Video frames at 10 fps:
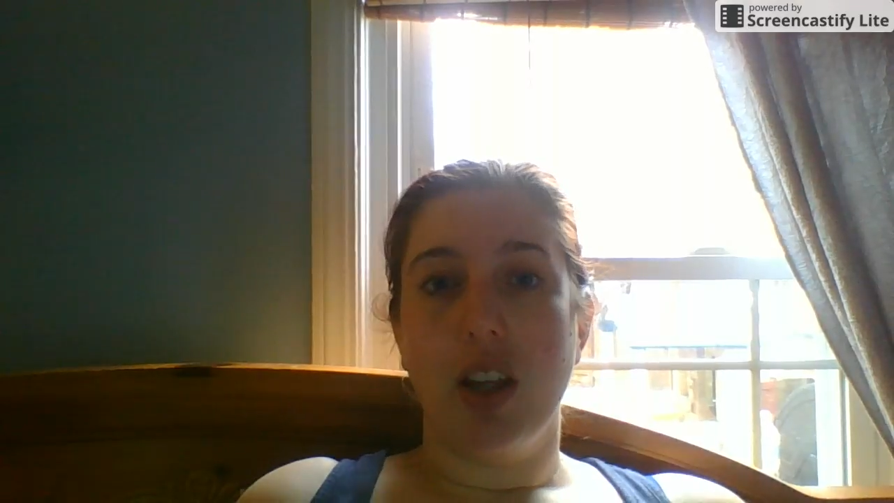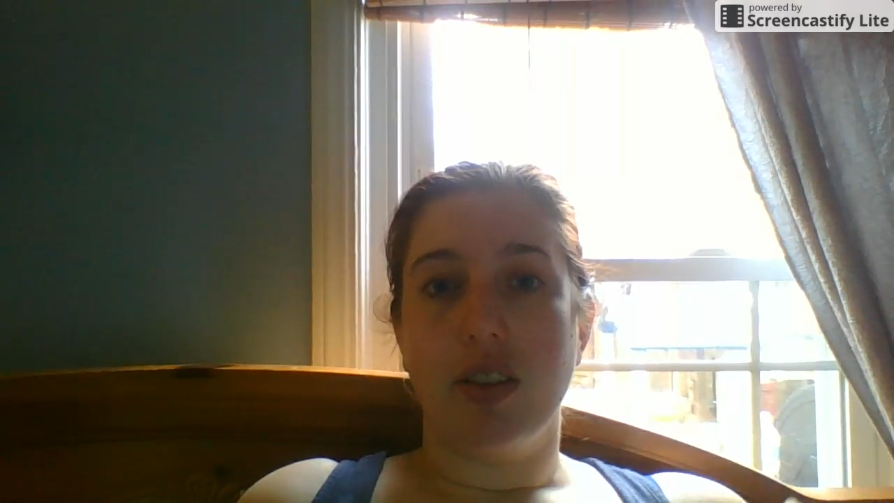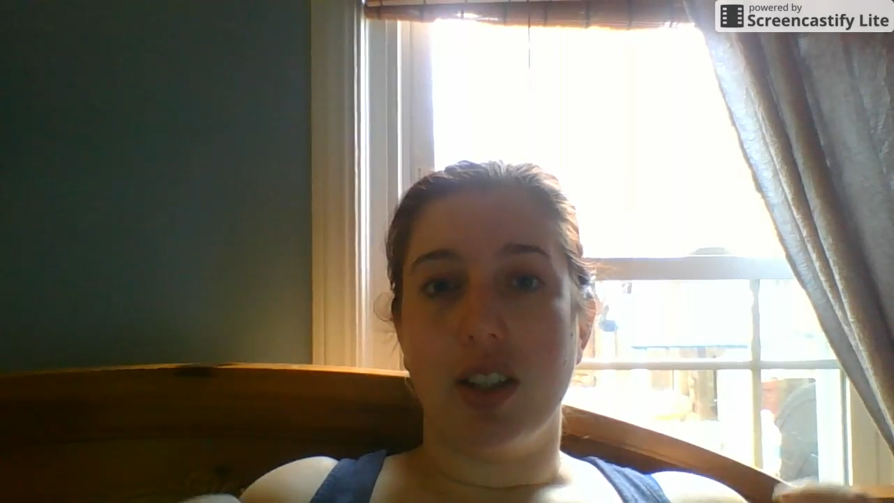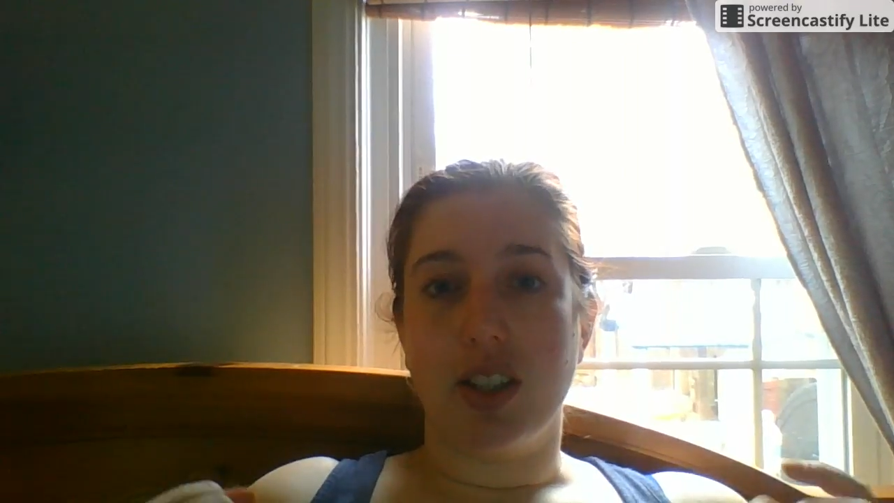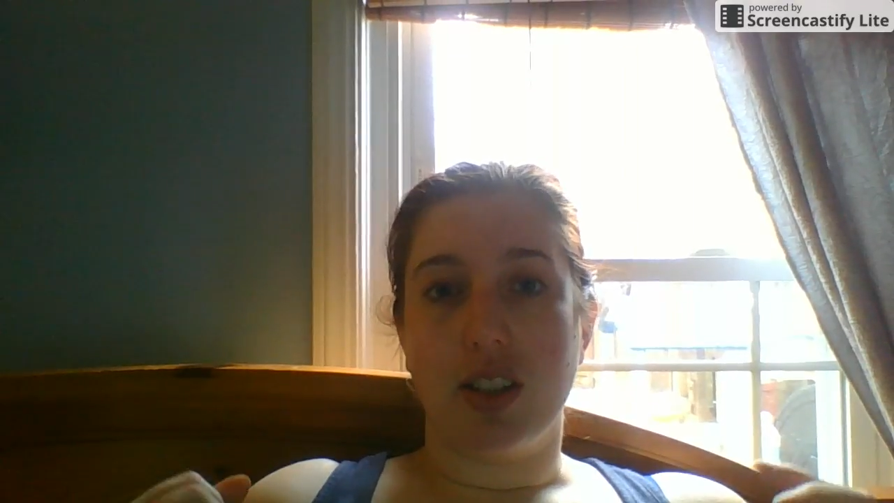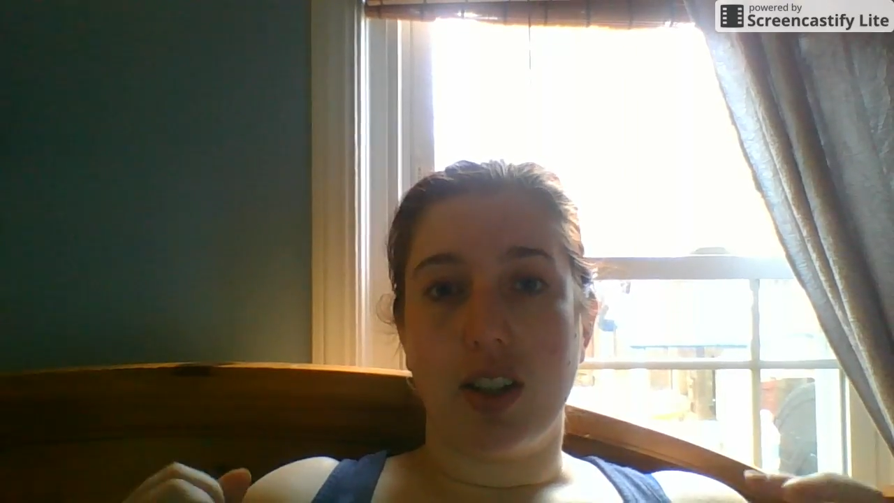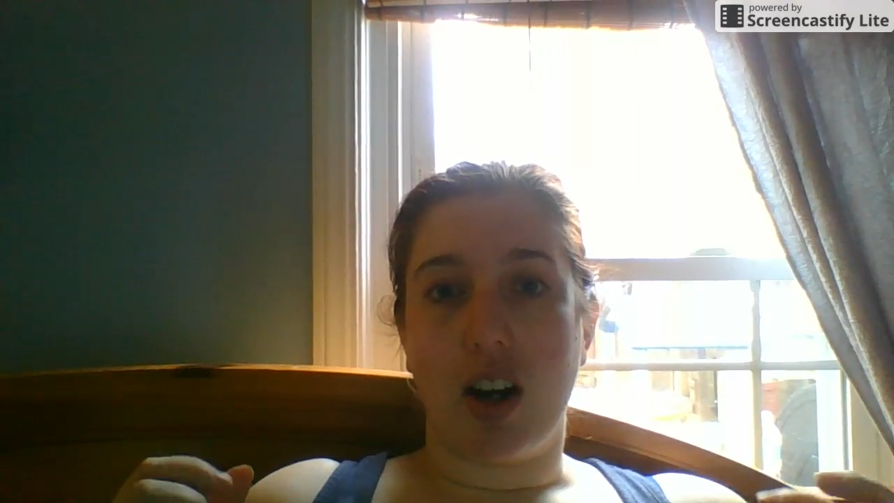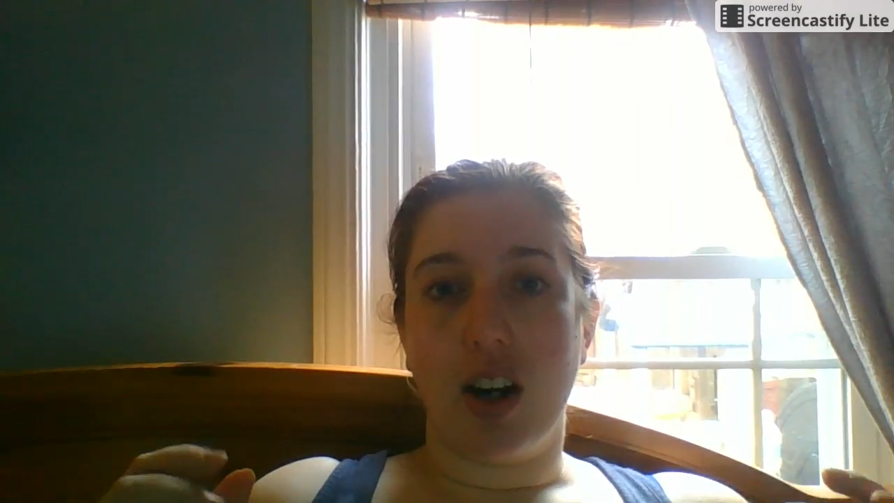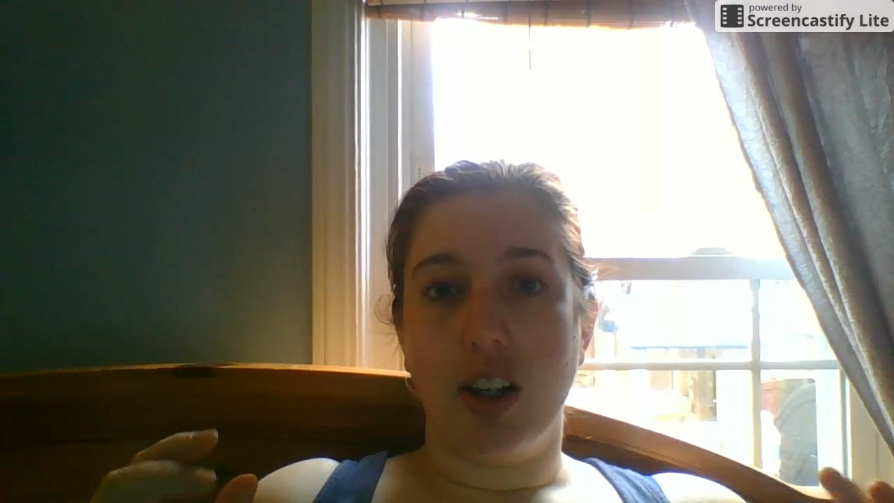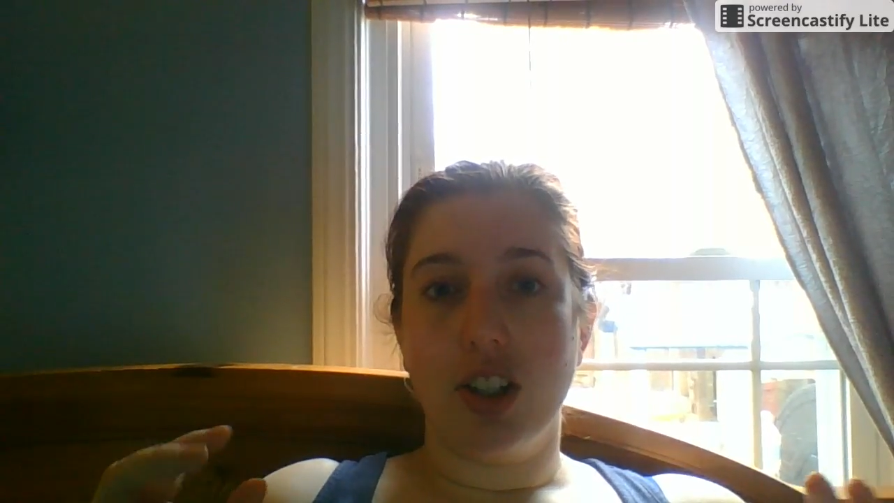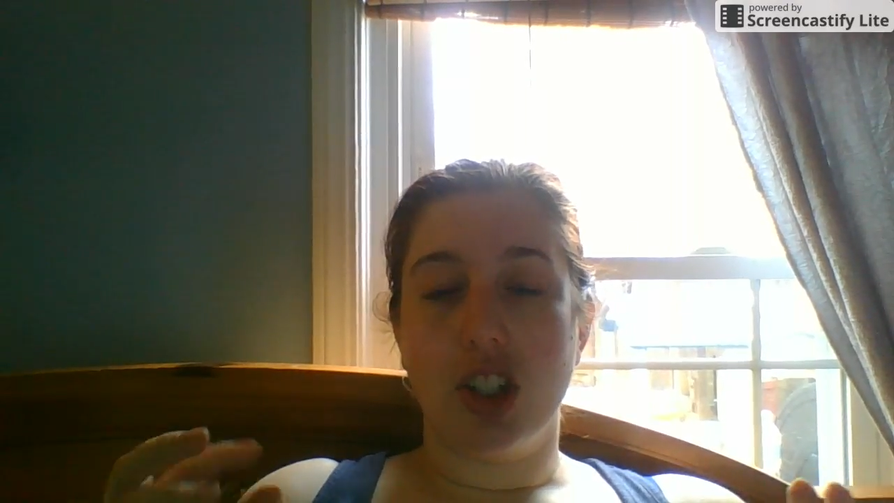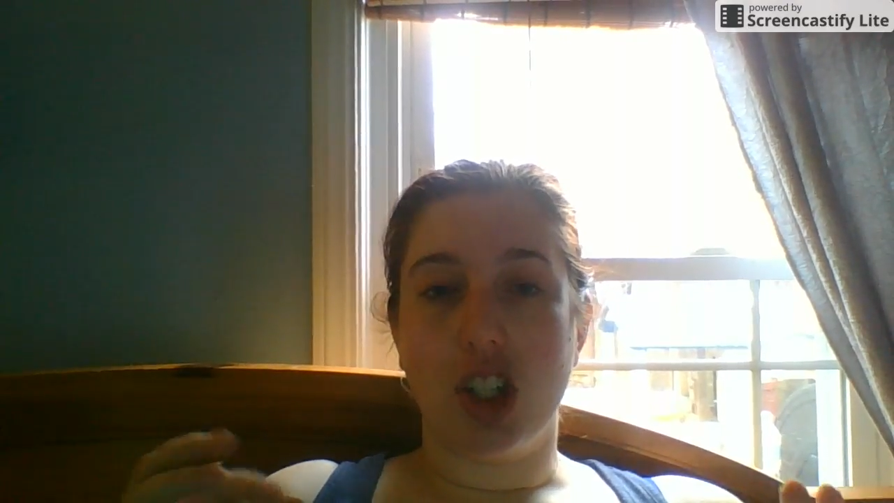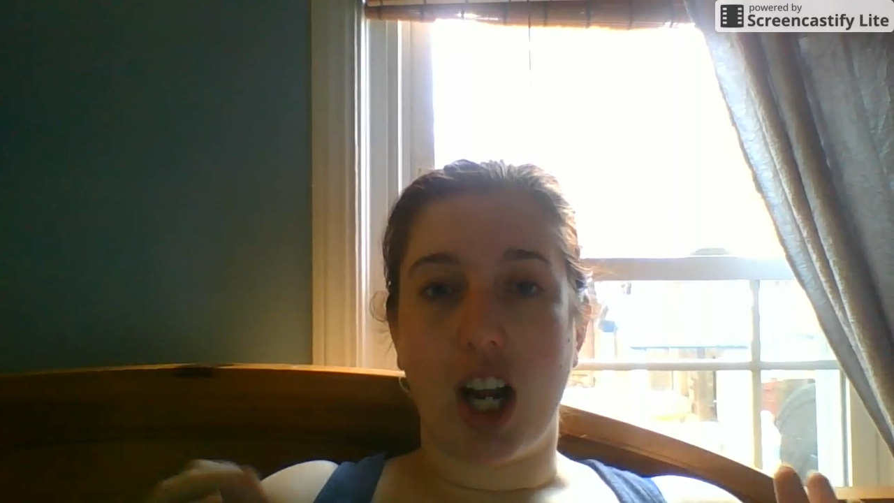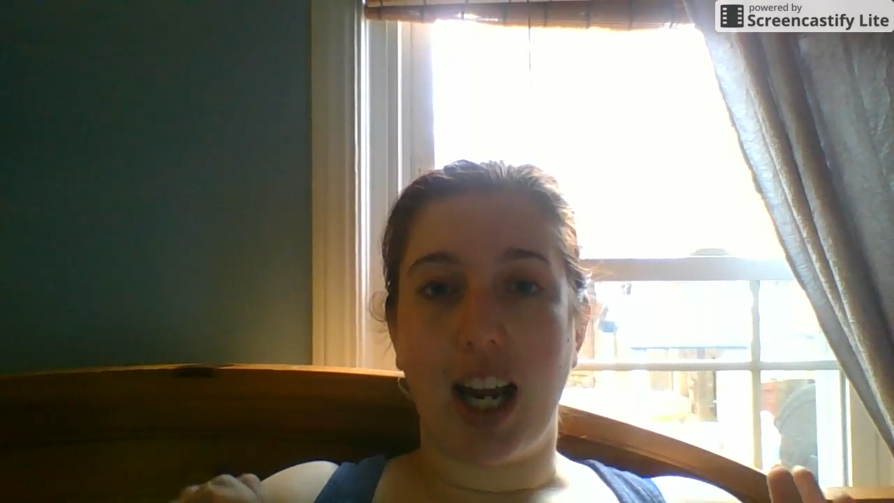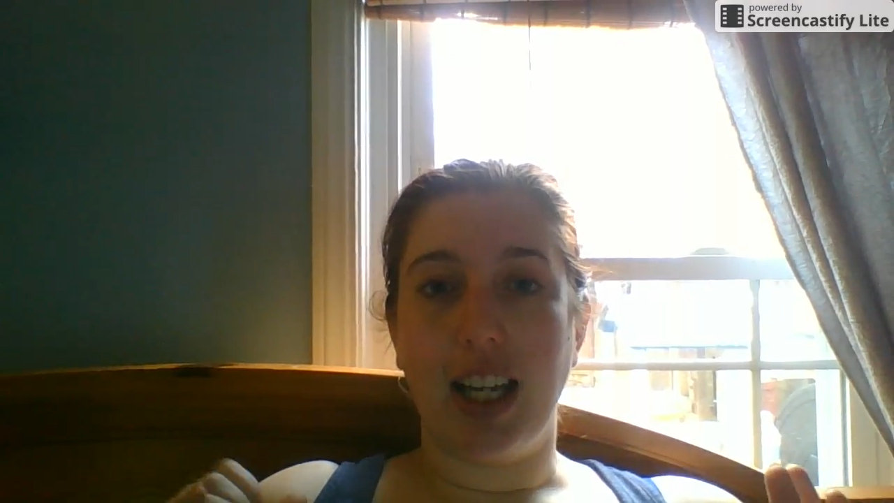the stars
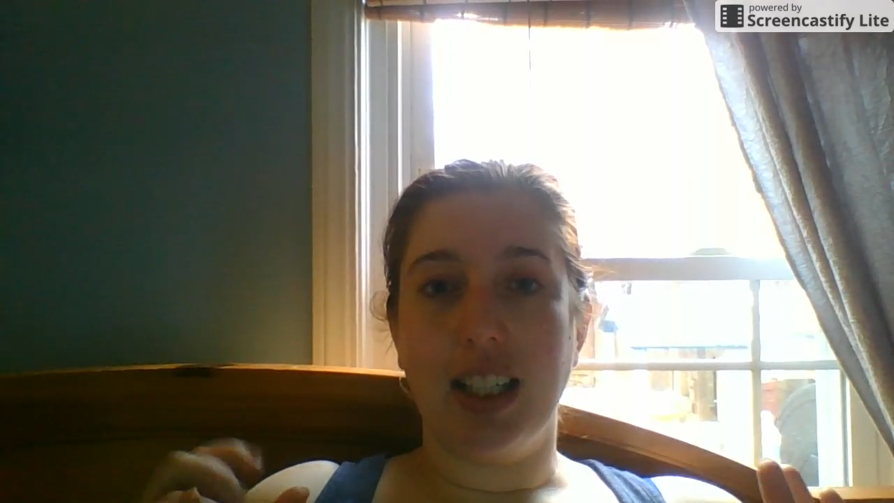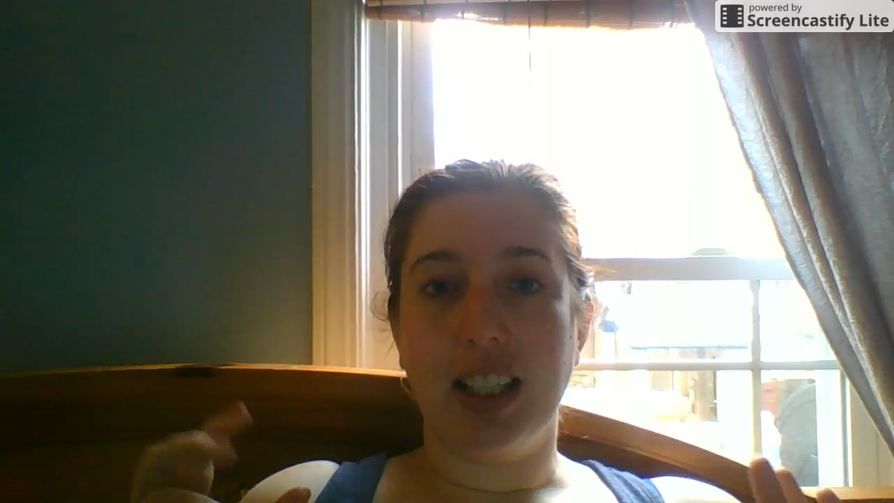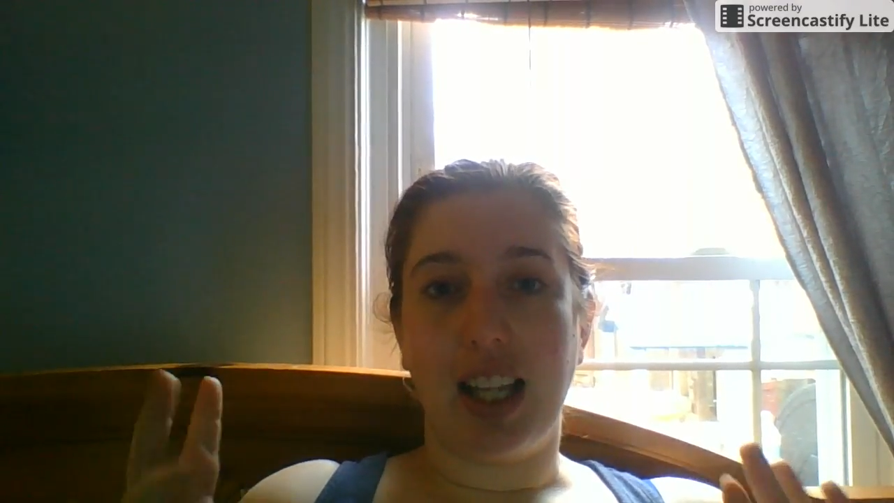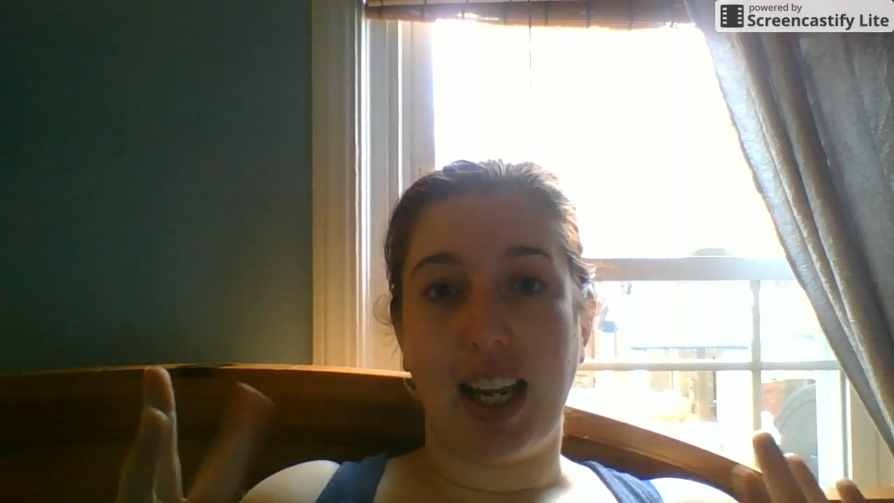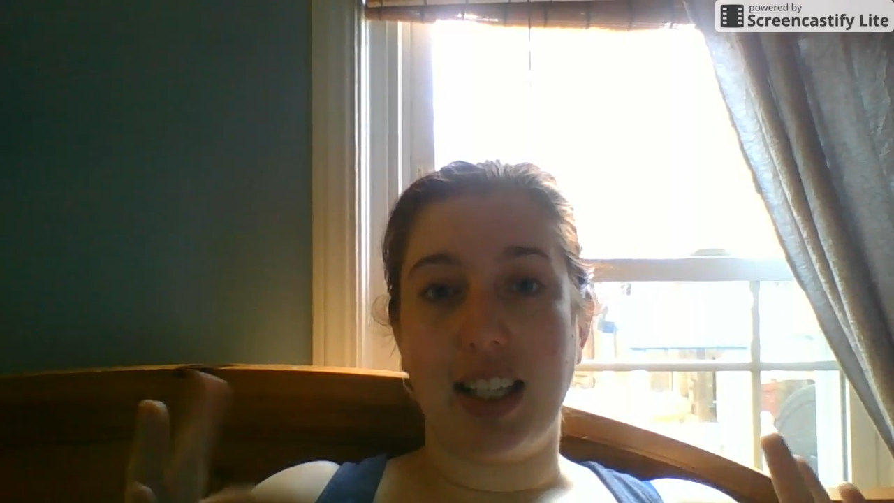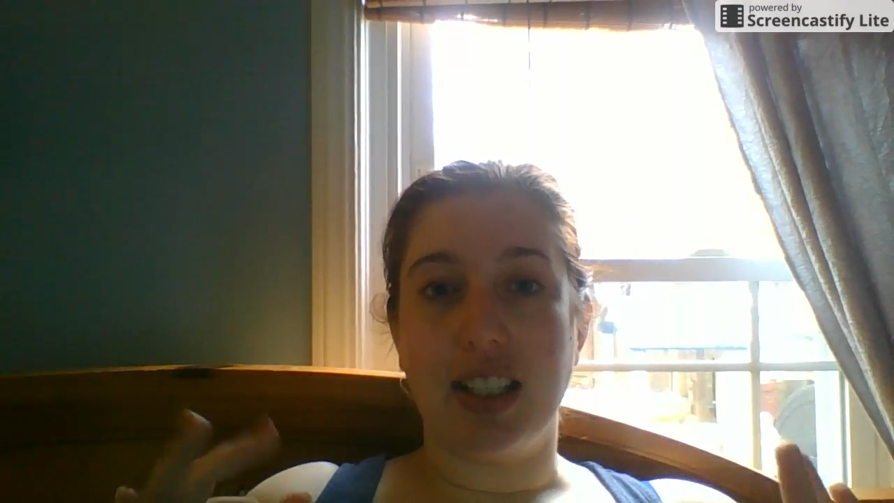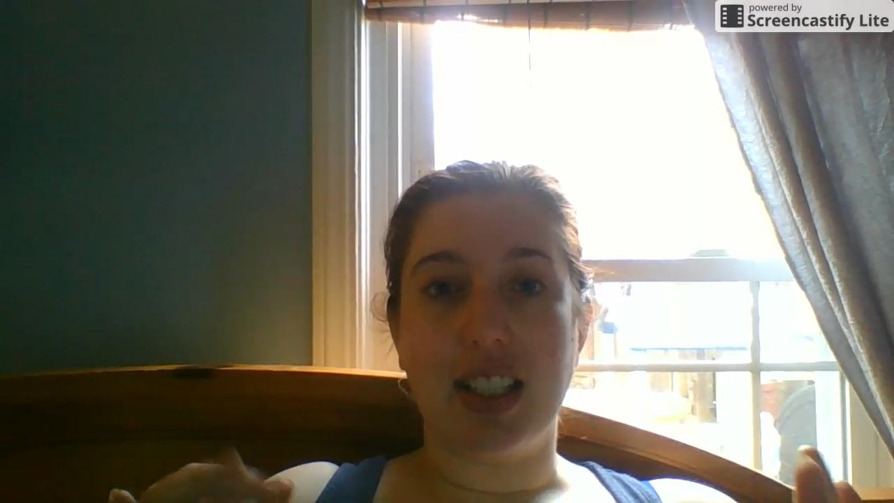shined like